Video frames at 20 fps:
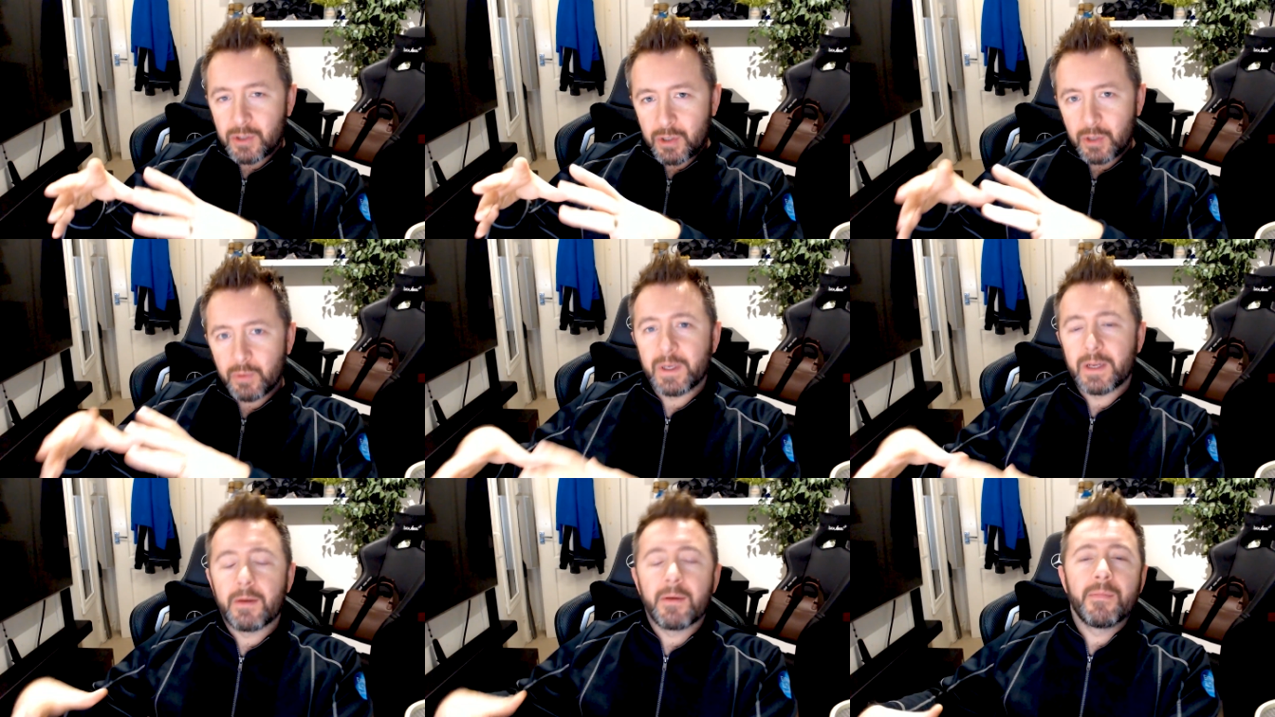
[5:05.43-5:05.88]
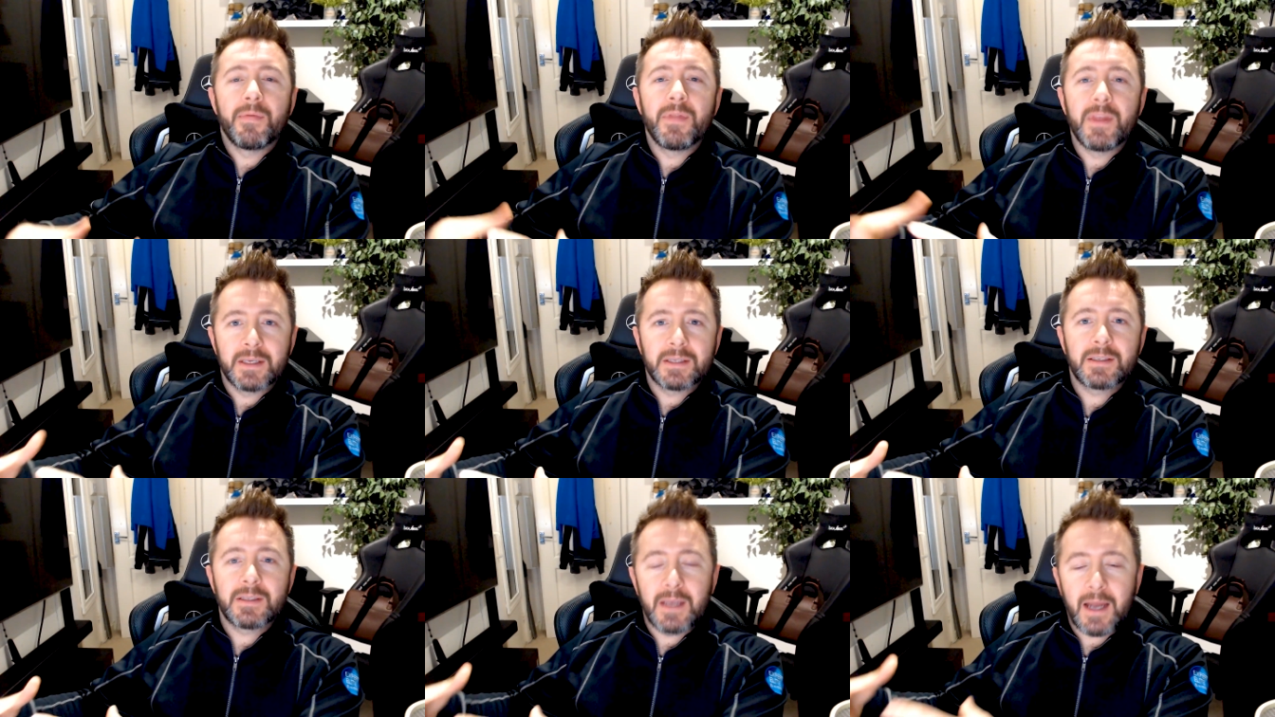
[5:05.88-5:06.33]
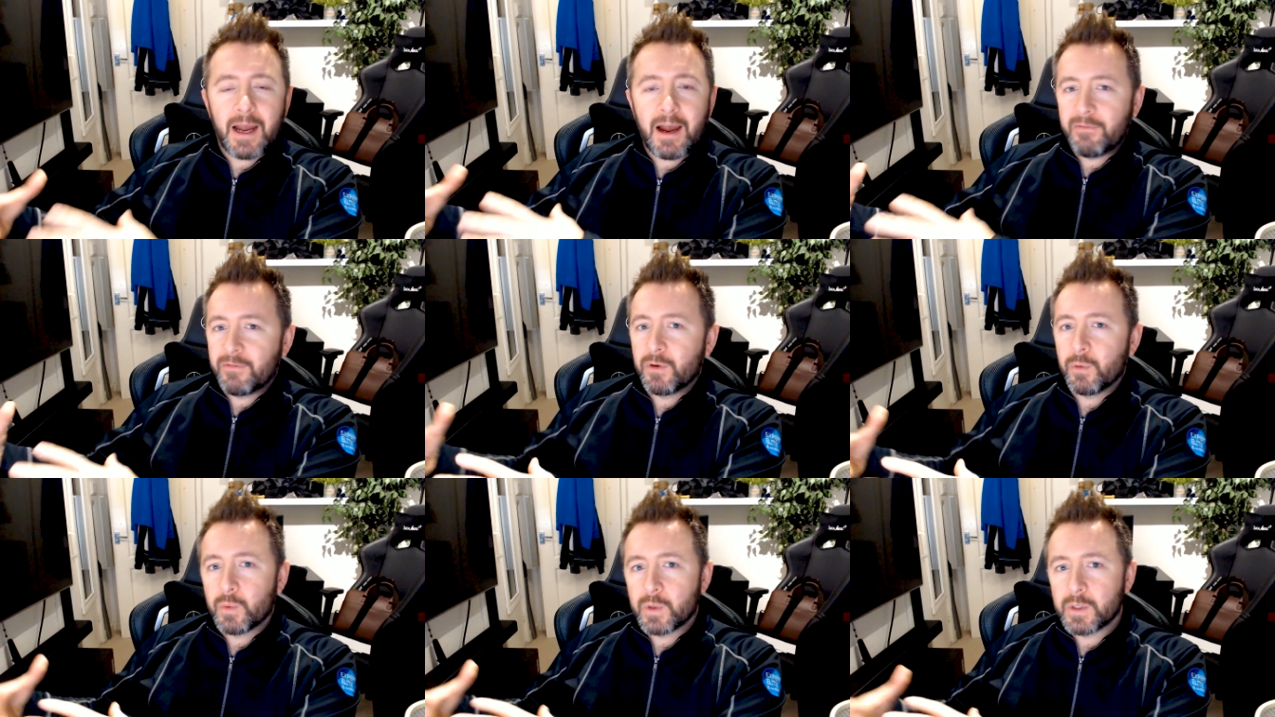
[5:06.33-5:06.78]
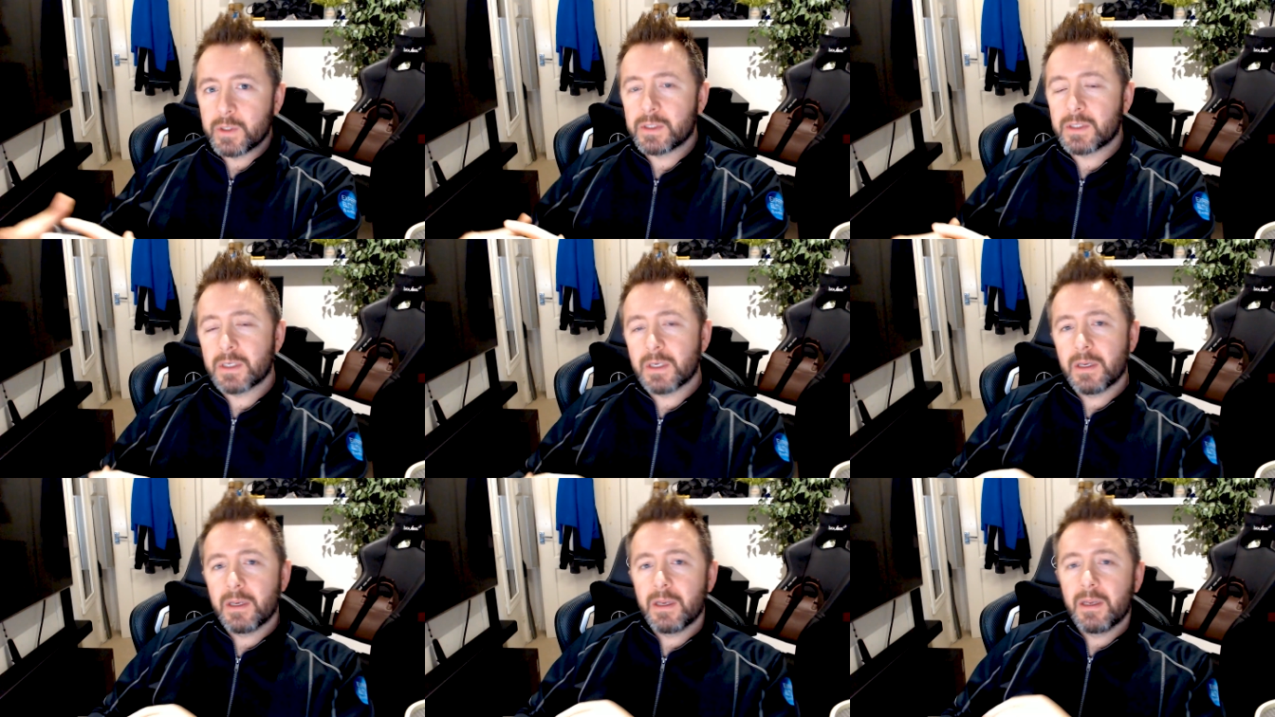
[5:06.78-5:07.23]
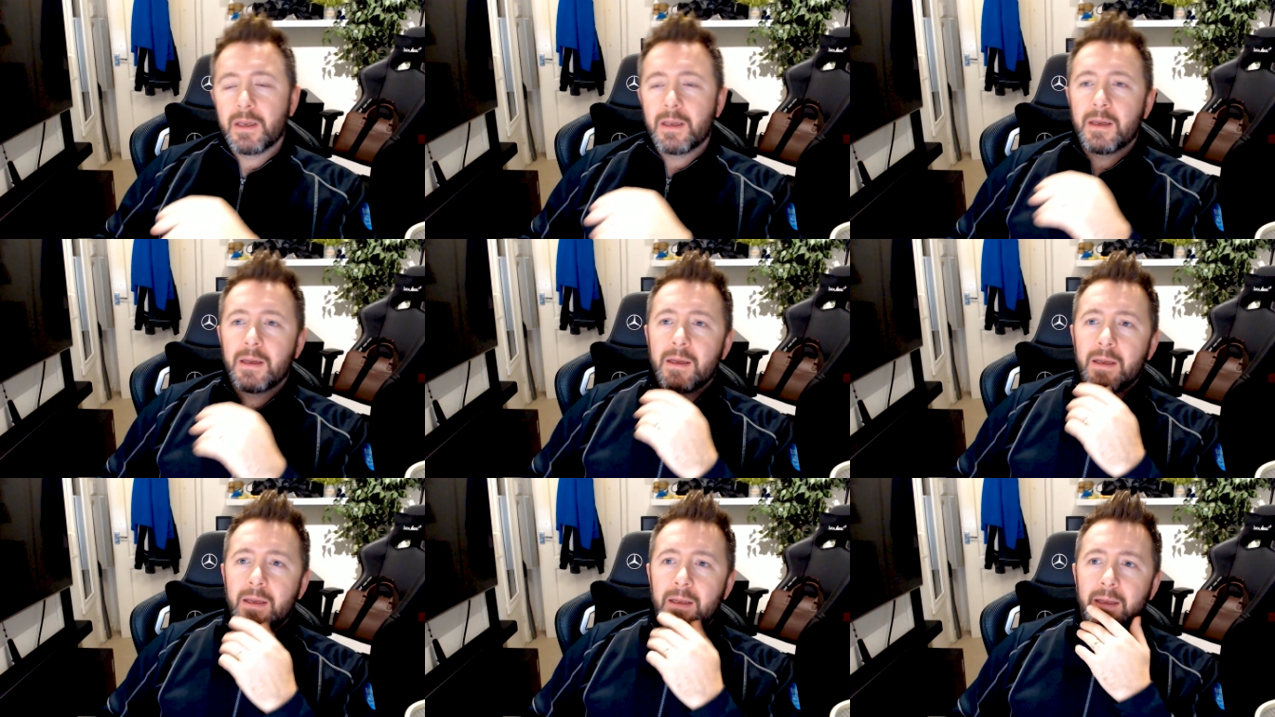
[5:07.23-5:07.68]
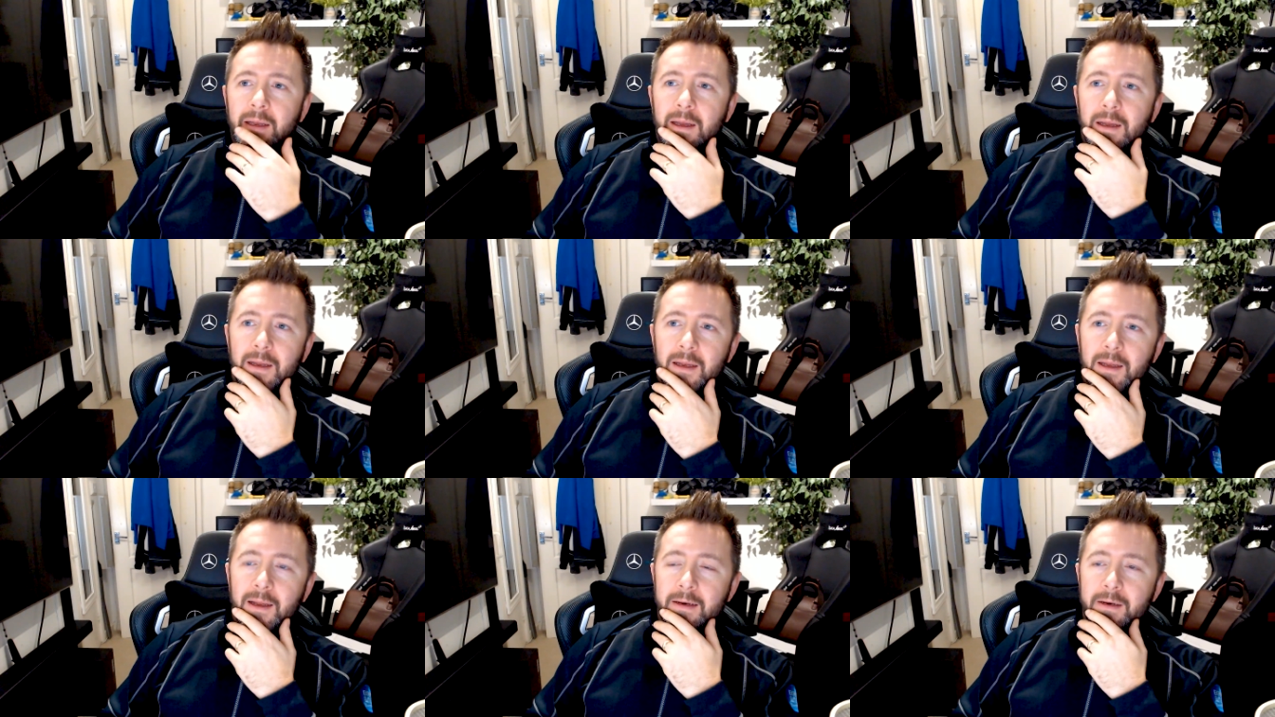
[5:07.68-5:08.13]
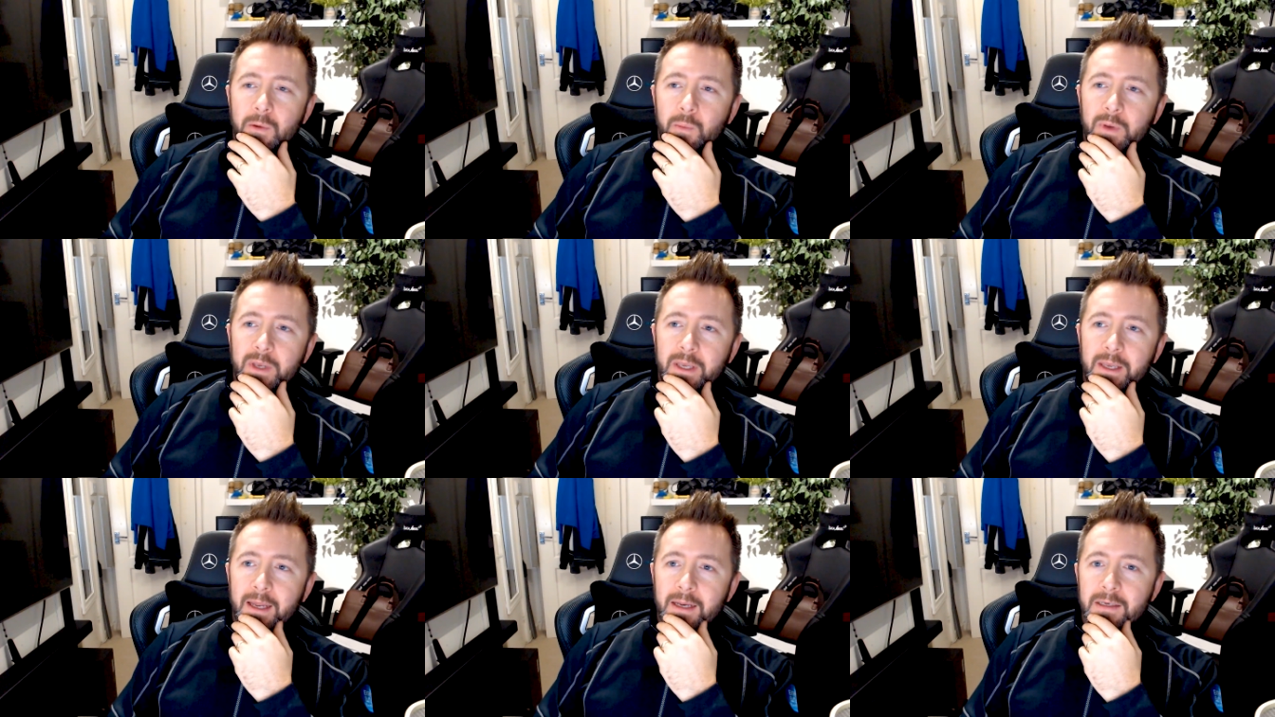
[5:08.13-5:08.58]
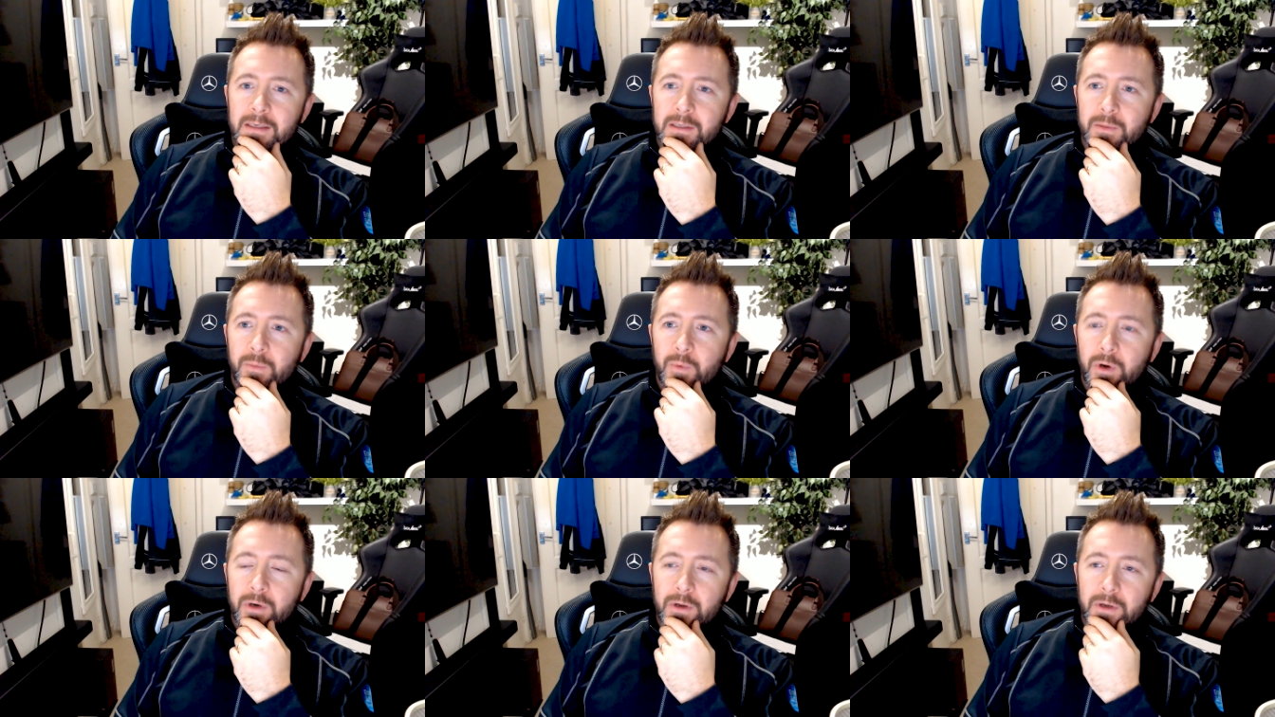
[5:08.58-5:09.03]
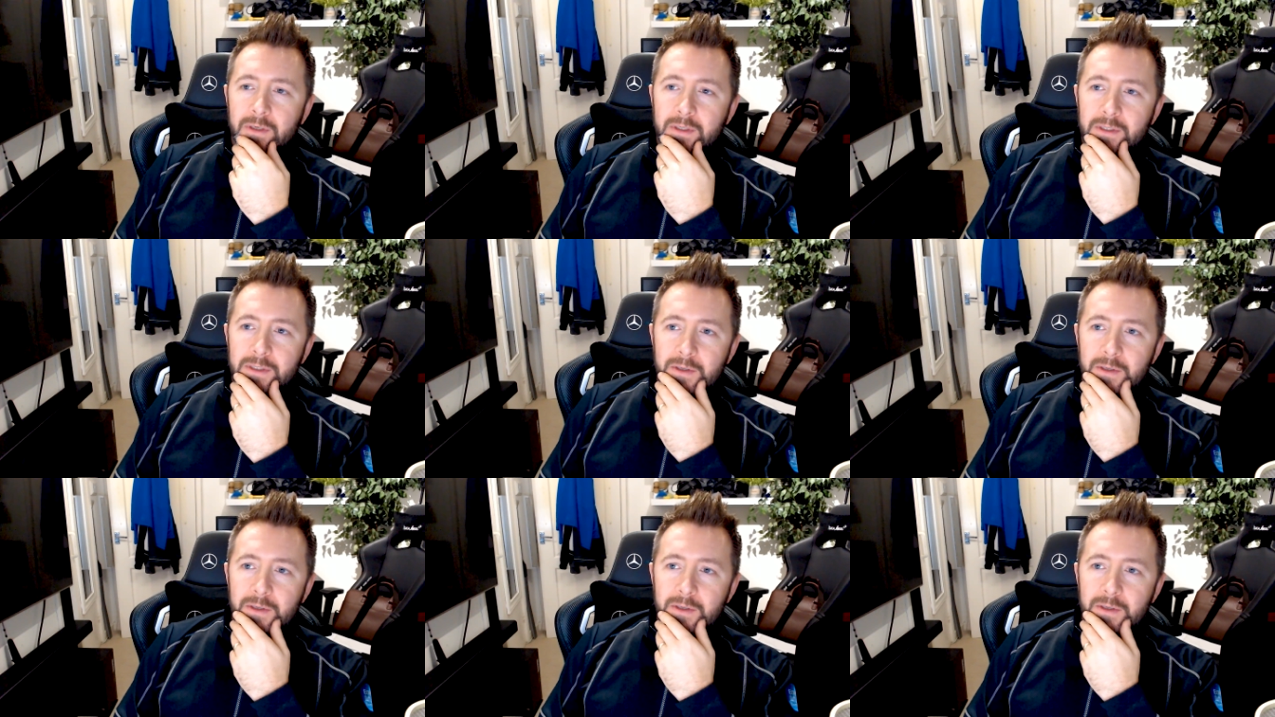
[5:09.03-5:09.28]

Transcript: doing this afterwards and at weekends and whatnot.